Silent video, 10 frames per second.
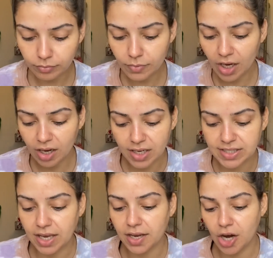because
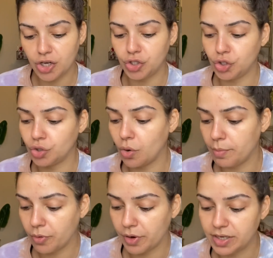skincare is so
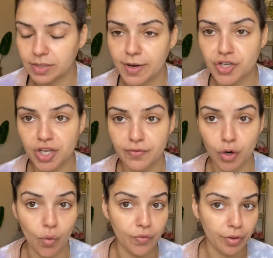important, especially if you're
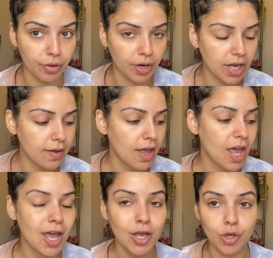over 30.
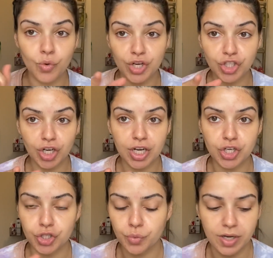You want to start in your
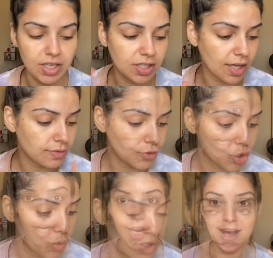20s, that's for
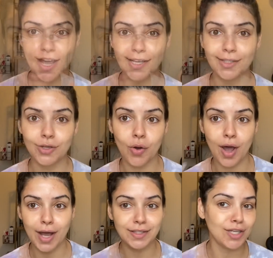sure. So
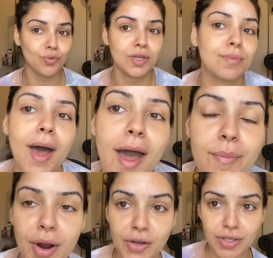as I tweeze my
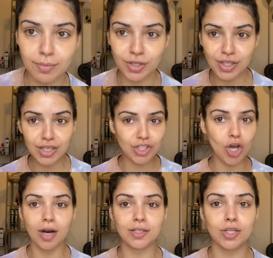eyebrows, I'm just going to
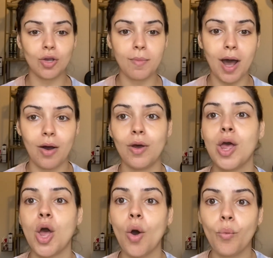talk to you about
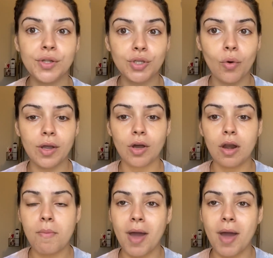what's going on in my